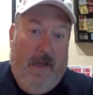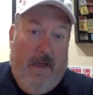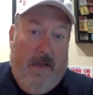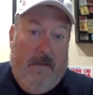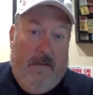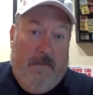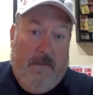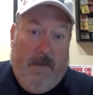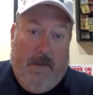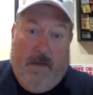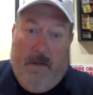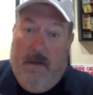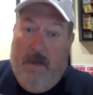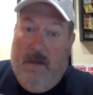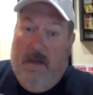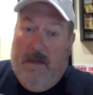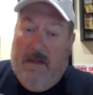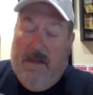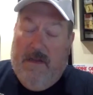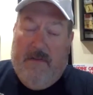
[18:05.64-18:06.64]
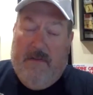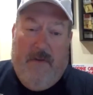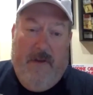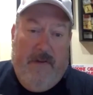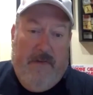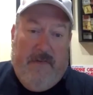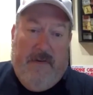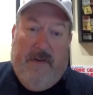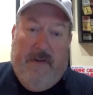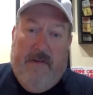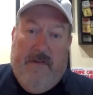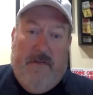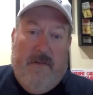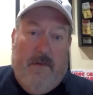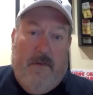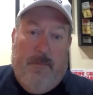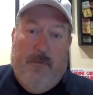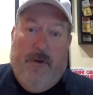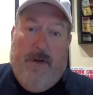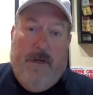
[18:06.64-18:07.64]
And let's face it, he's
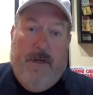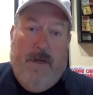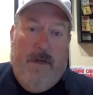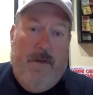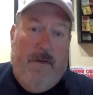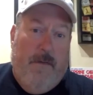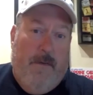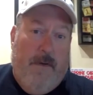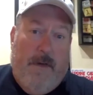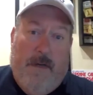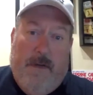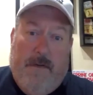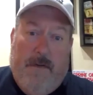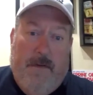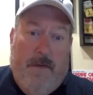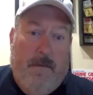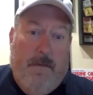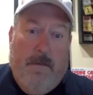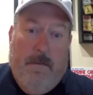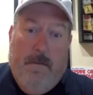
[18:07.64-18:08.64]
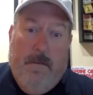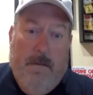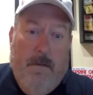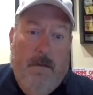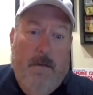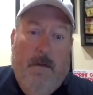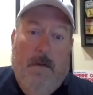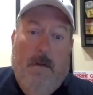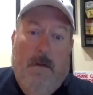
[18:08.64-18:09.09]
looked pretty good doing it too. I